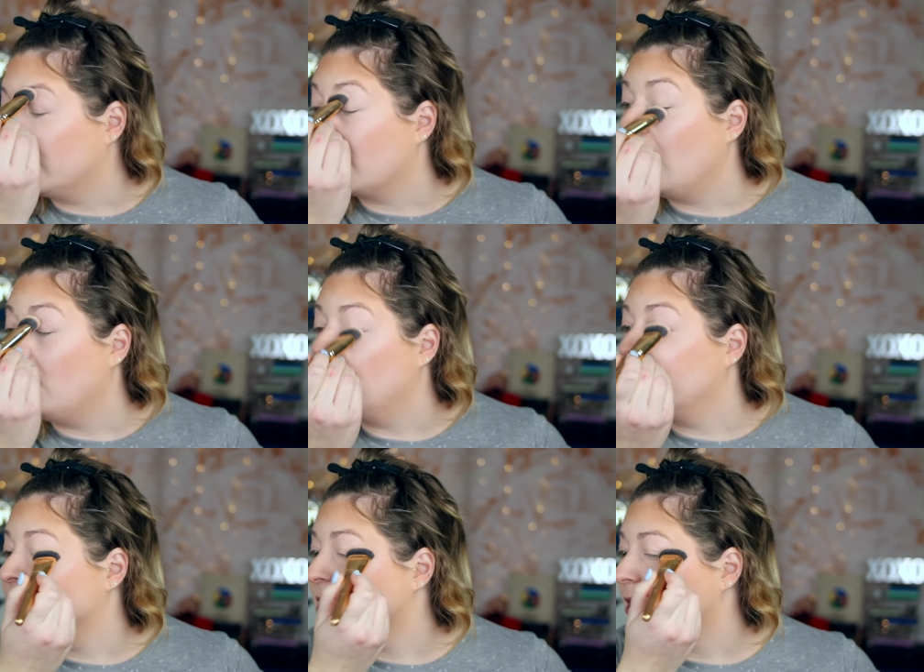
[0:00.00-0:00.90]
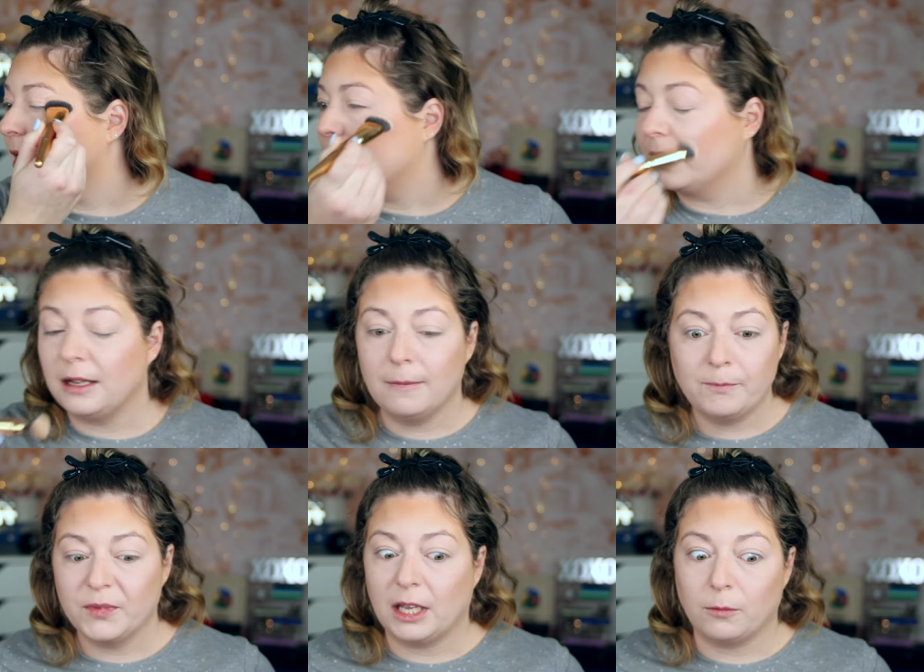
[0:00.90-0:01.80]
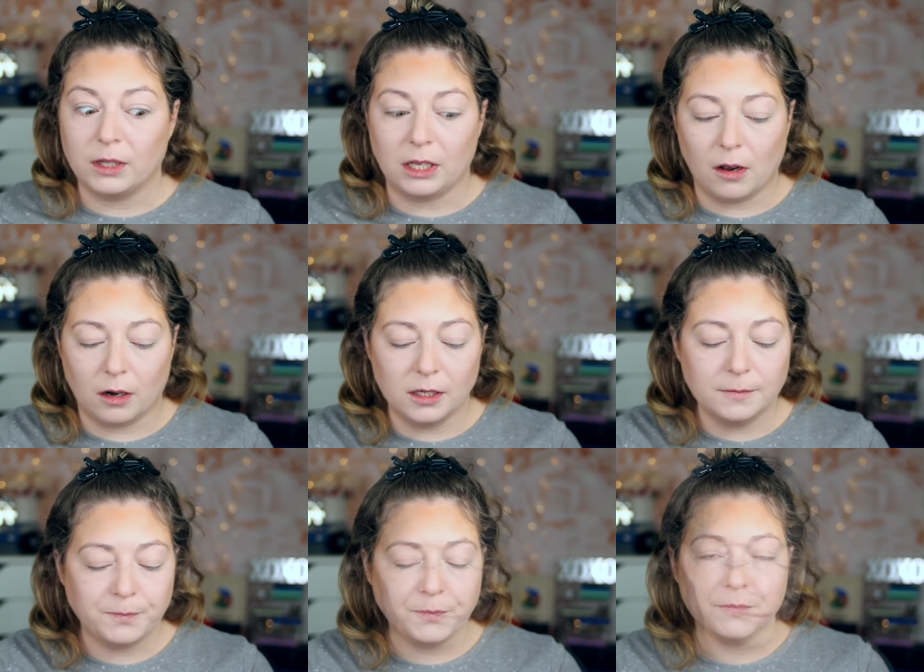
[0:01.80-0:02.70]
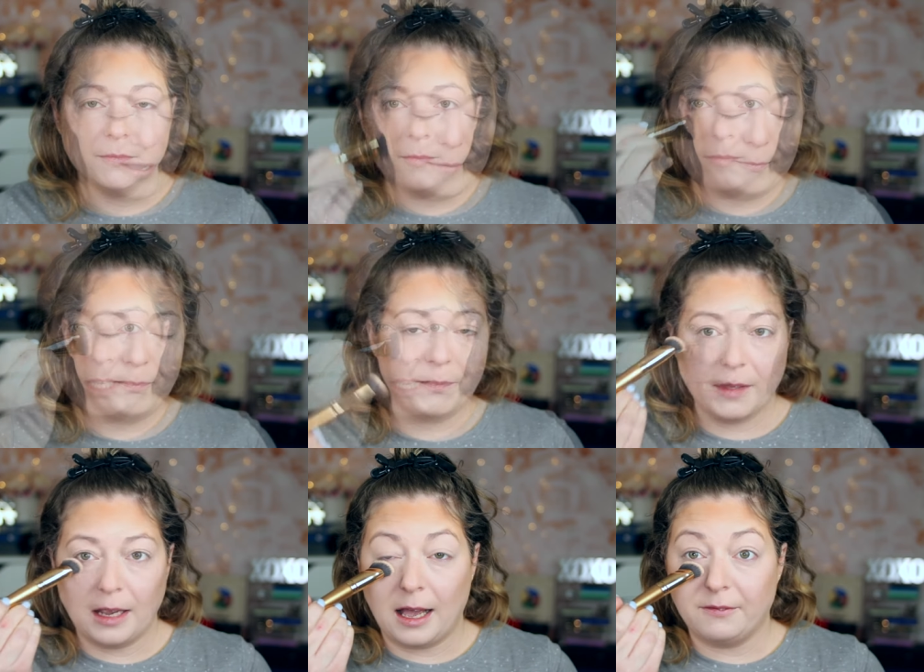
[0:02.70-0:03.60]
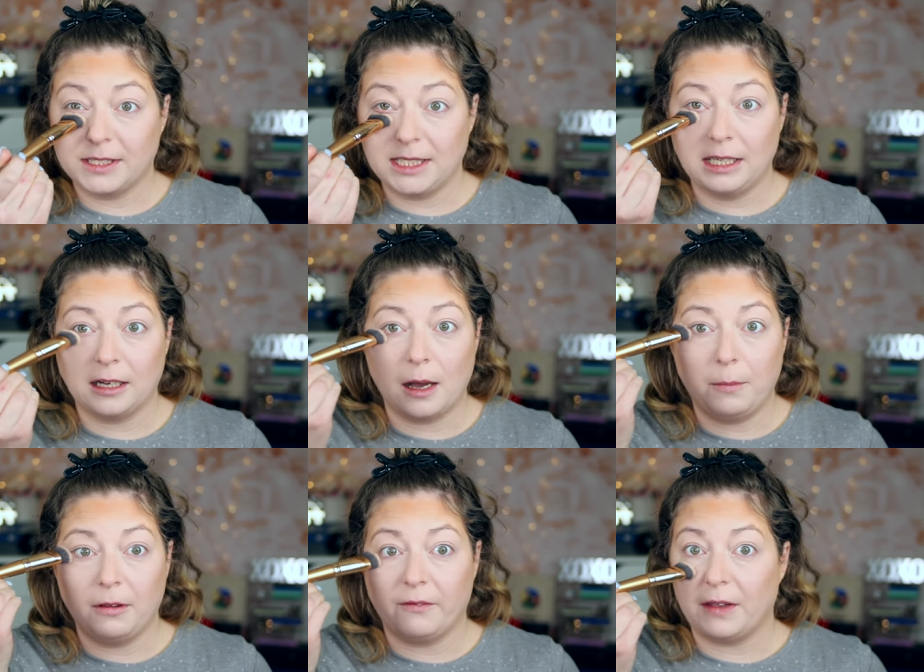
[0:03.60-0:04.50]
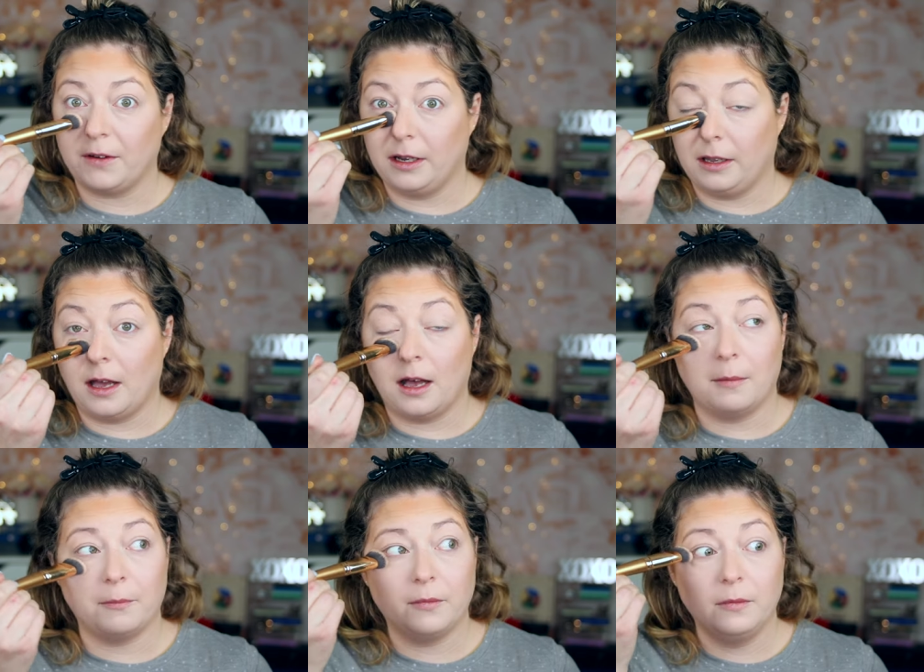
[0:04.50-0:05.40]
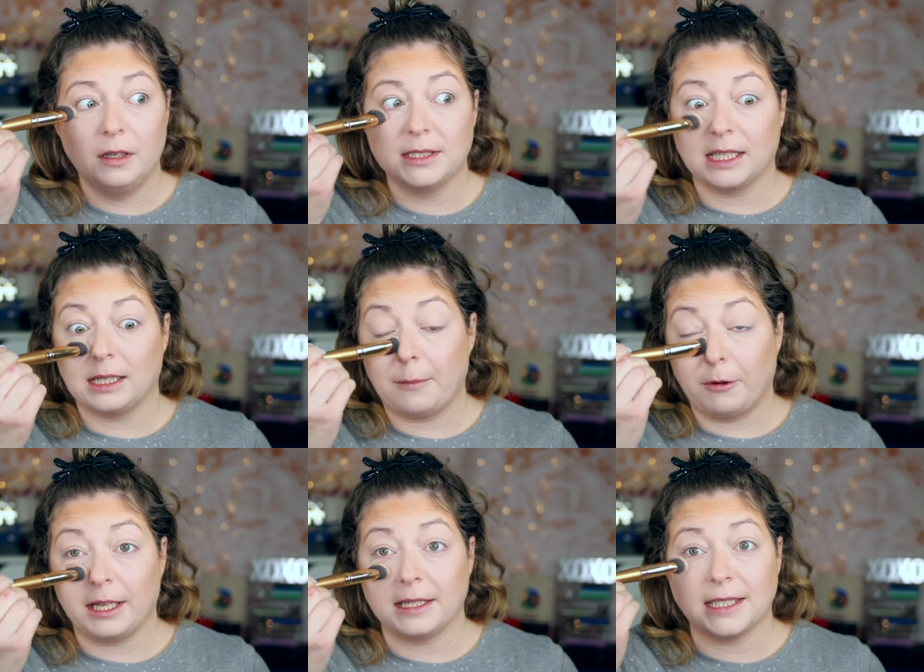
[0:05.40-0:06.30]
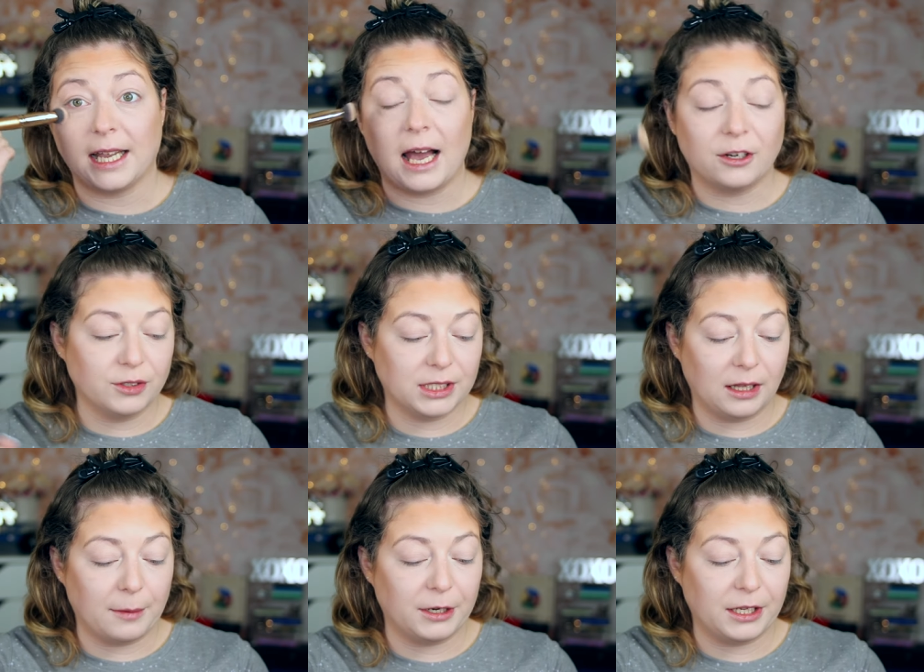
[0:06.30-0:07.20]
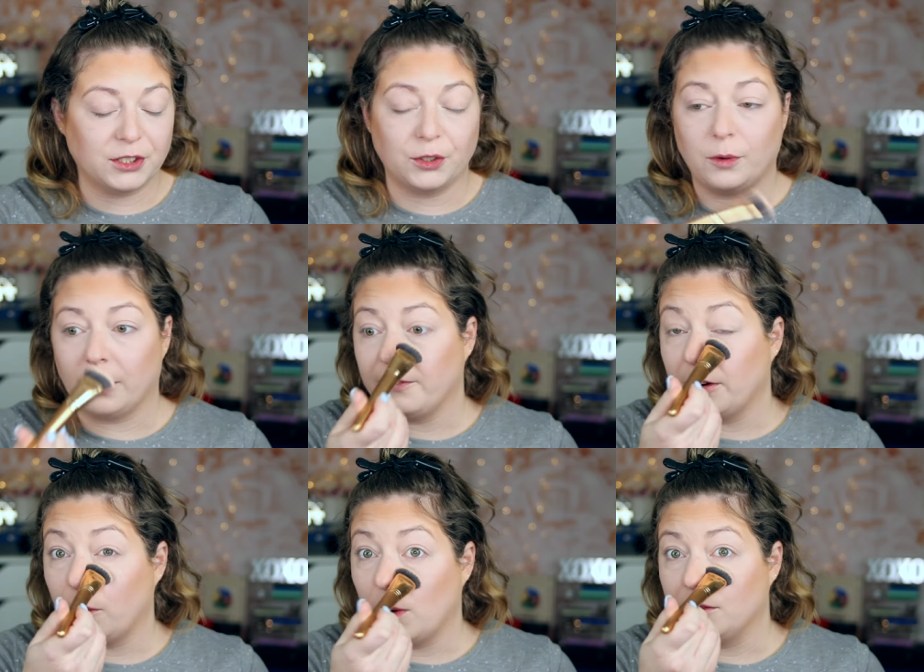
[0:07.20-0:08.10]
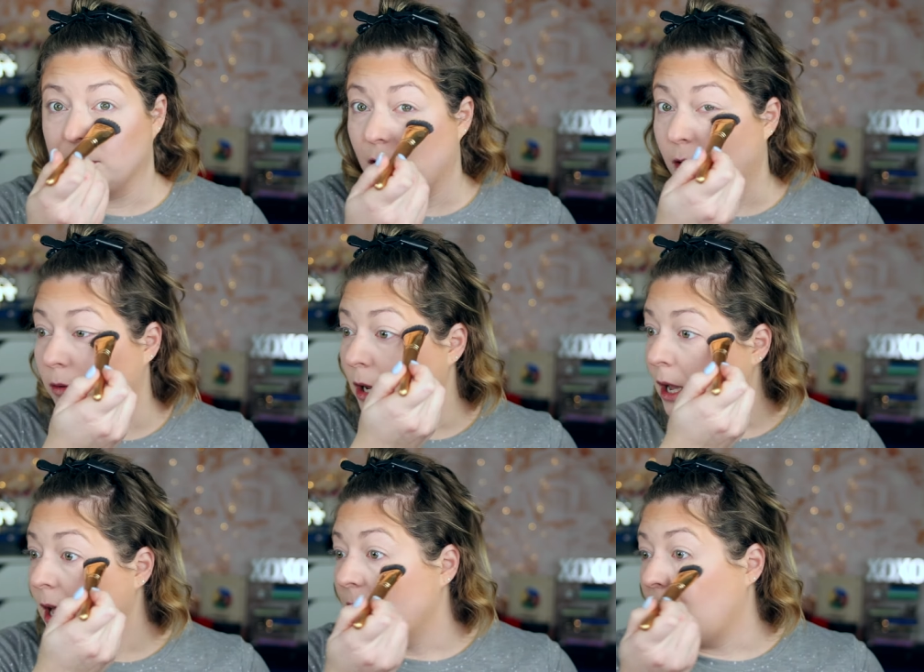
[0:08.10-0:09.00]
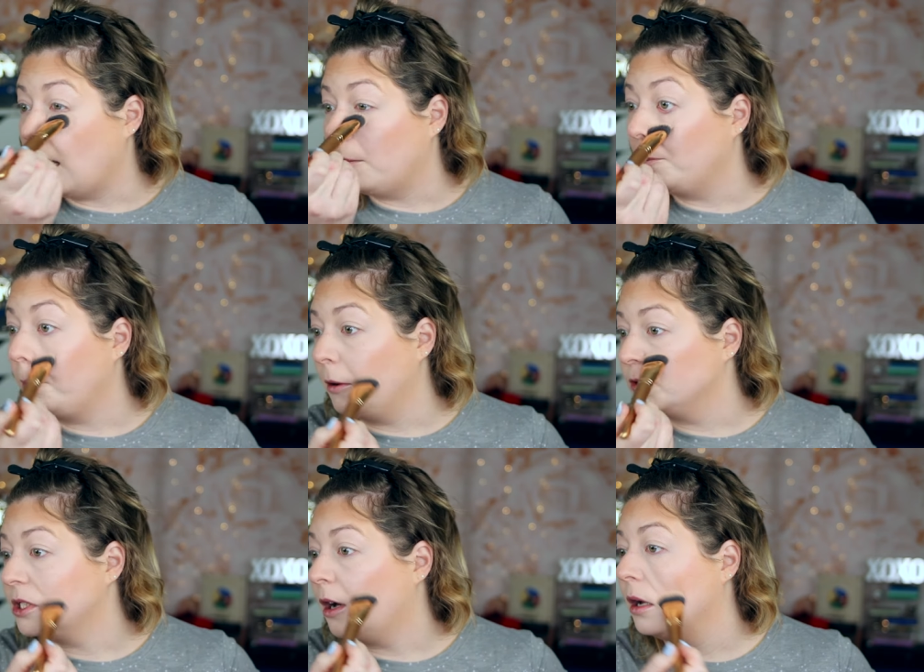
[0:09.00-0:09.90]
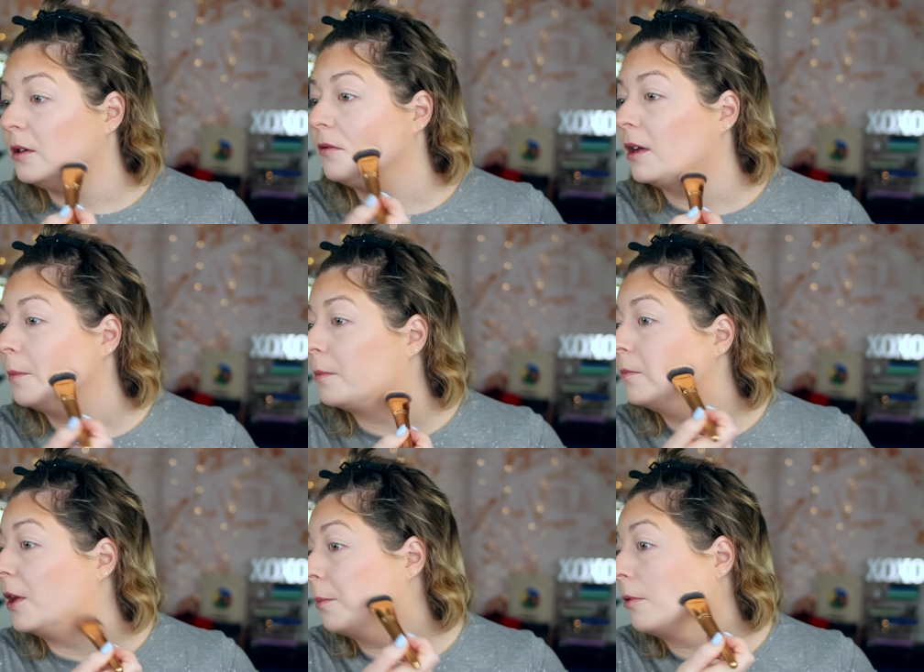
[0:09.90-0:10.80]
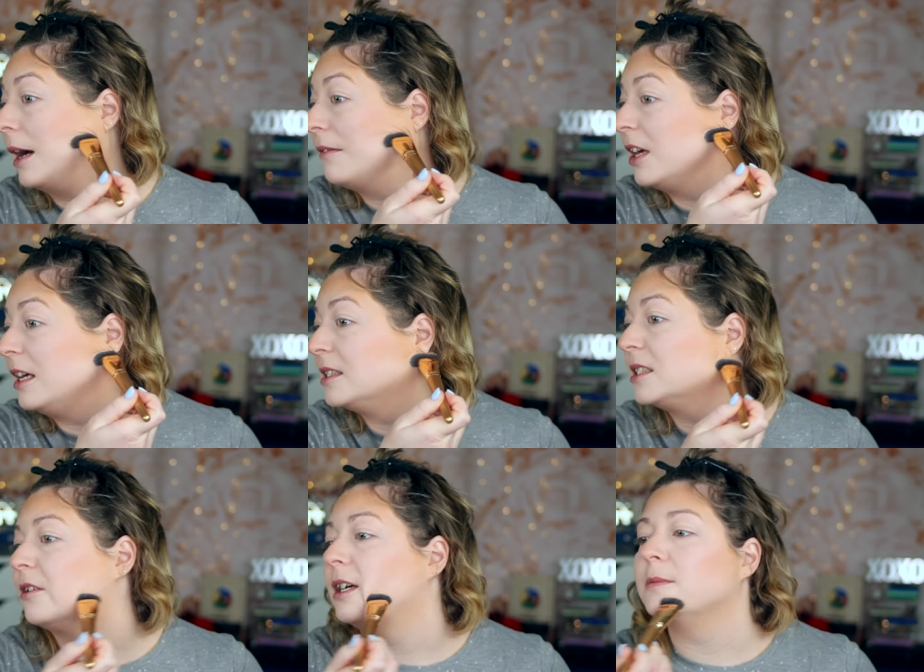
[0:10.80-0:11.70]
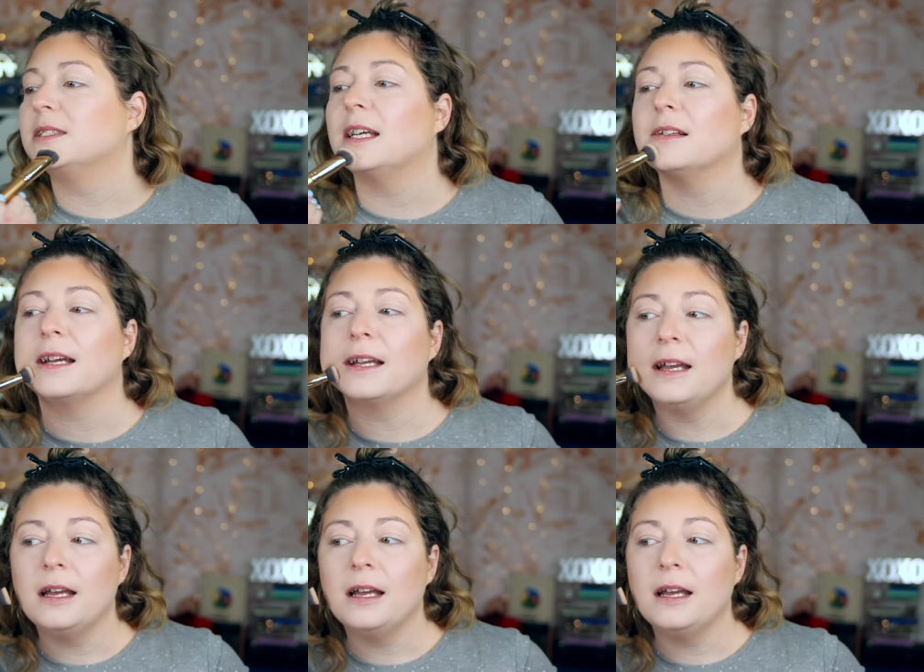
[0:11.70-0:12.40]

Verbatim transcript: account of a celebrity, they really aren't. But I've seen a couple of other um, celebrities, like actual celebrities who are very well known, um, post on their their private Instagram saying like,